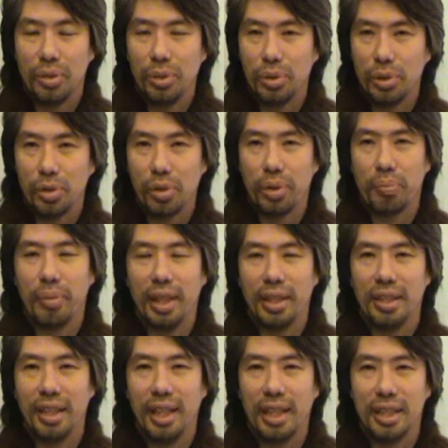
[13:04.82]
do short
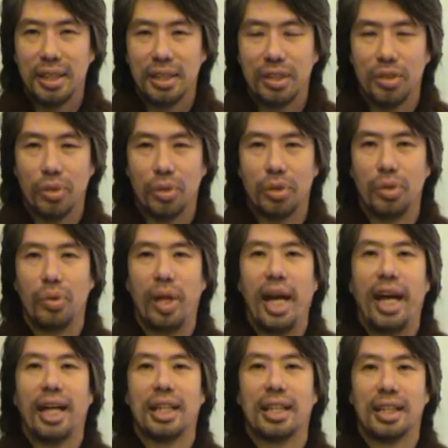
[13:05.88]
meditations, or to
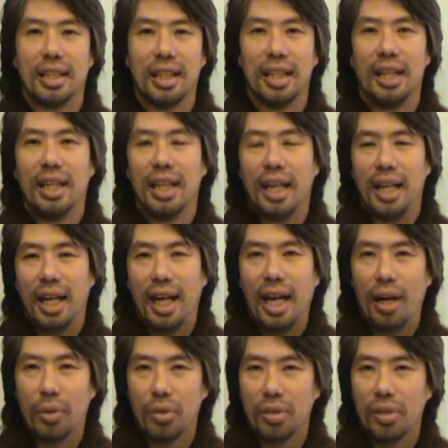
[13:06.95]
act
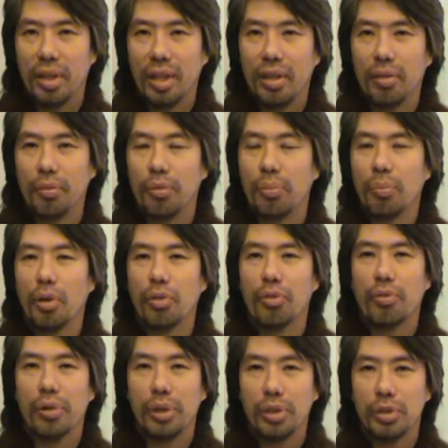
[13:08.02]
out in the most
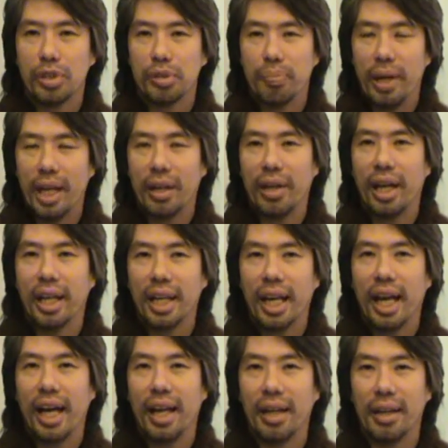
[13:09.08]
virtuous manner I
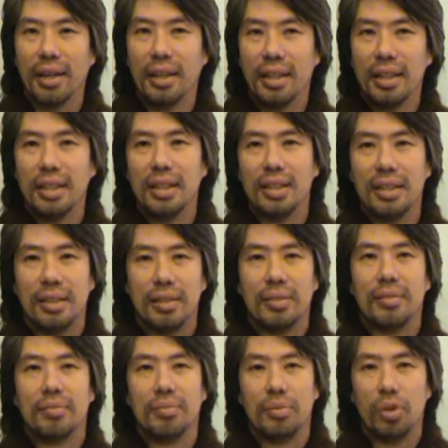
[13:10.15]
can
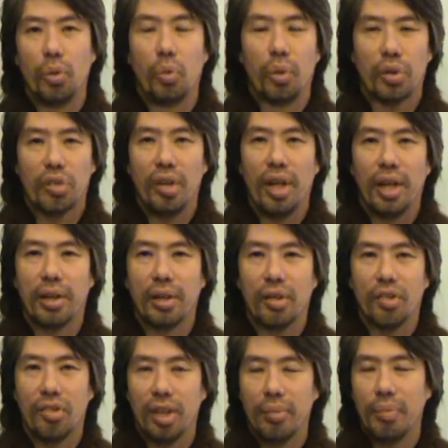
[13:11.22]
towards the
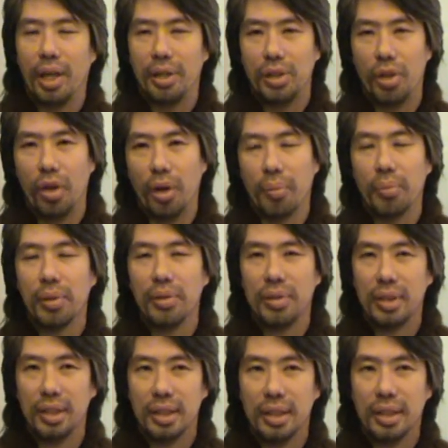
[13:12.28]
others in my job,
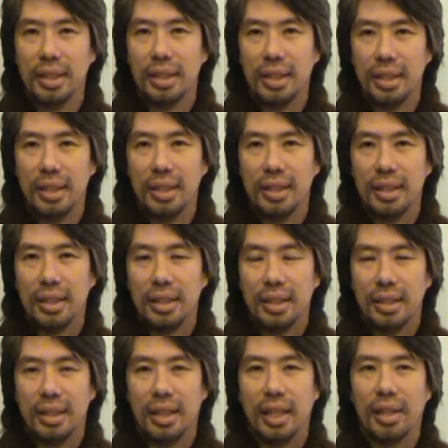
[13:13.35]

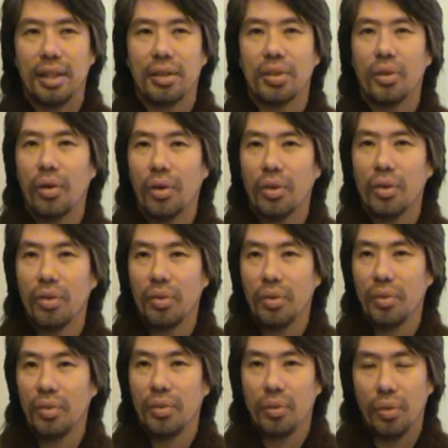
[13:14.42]
then that God
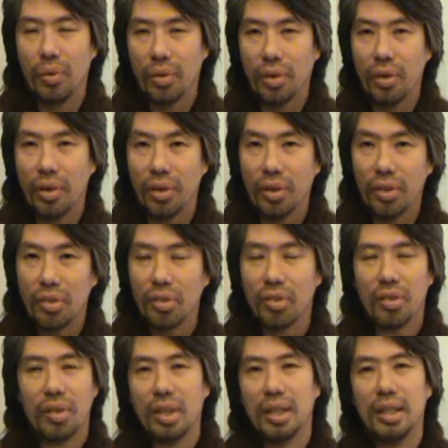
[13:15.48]
or Goddess
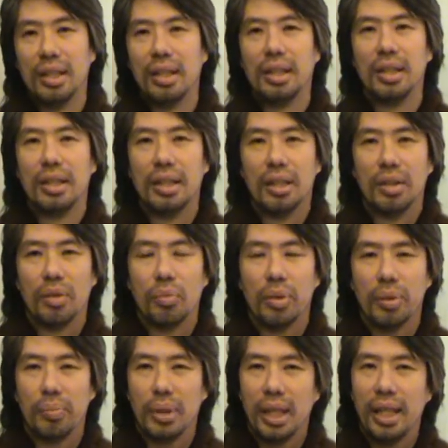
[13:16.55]

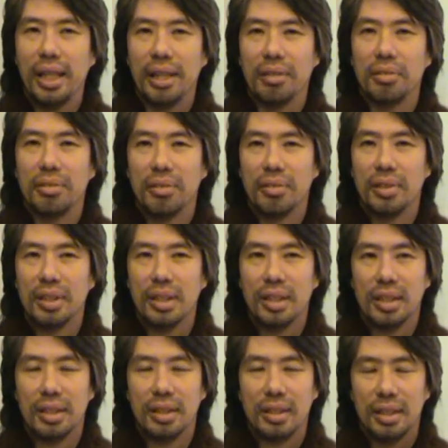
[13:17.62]
will believe
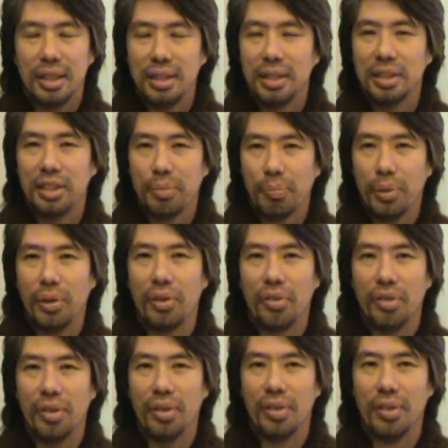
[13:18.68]
this is a
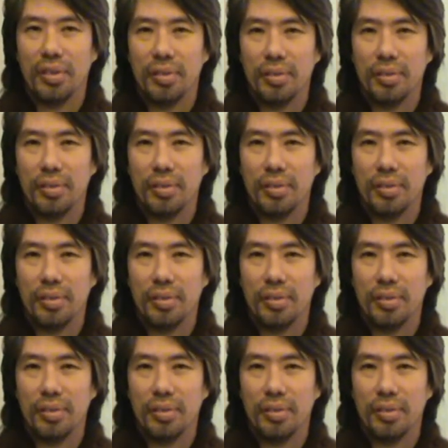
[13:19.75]
person